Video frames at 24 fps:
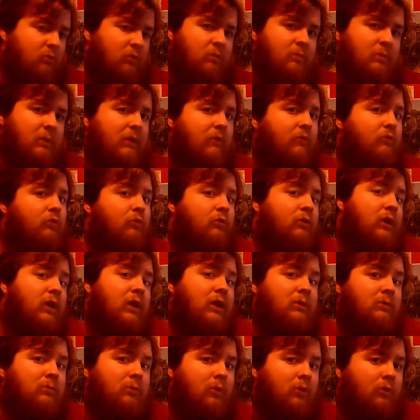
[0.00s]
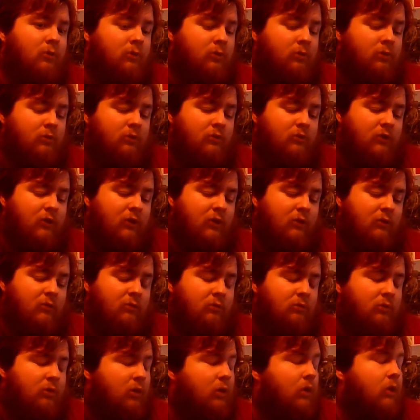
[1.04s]
worry about doing it anymore. So,
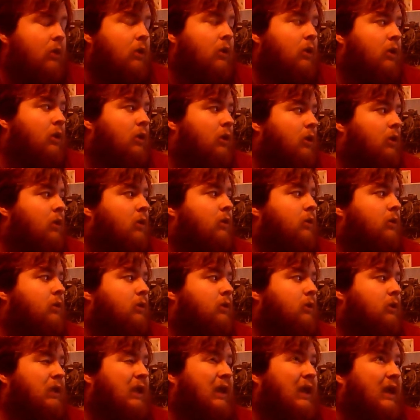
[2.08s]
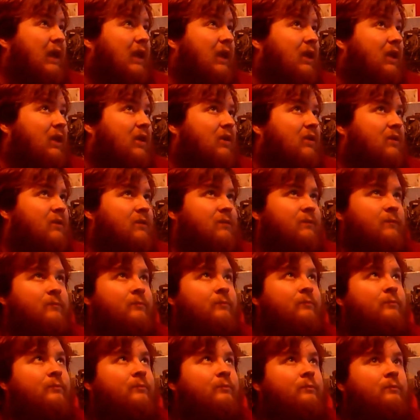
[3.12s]
yay!
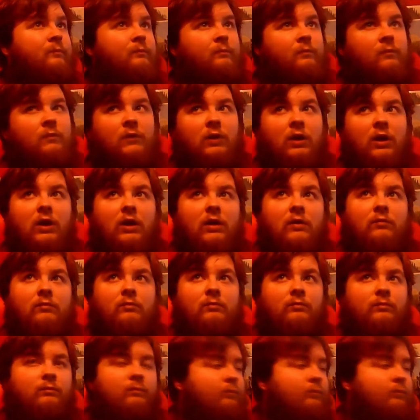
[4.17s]
I'm going to do